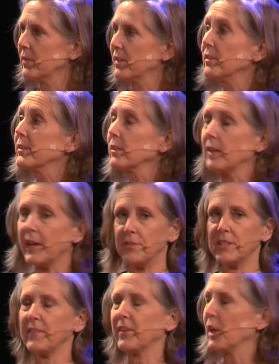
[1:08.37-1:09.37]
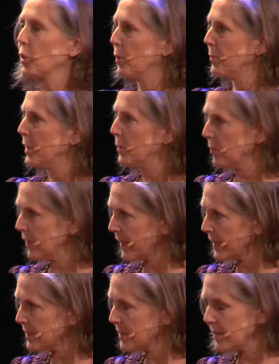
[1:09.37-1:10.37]
the, the life saving equipment in
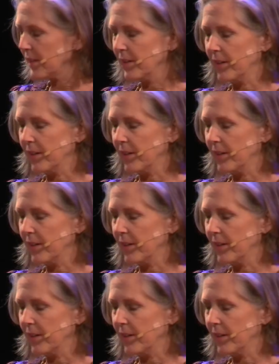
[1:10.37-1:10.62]
place,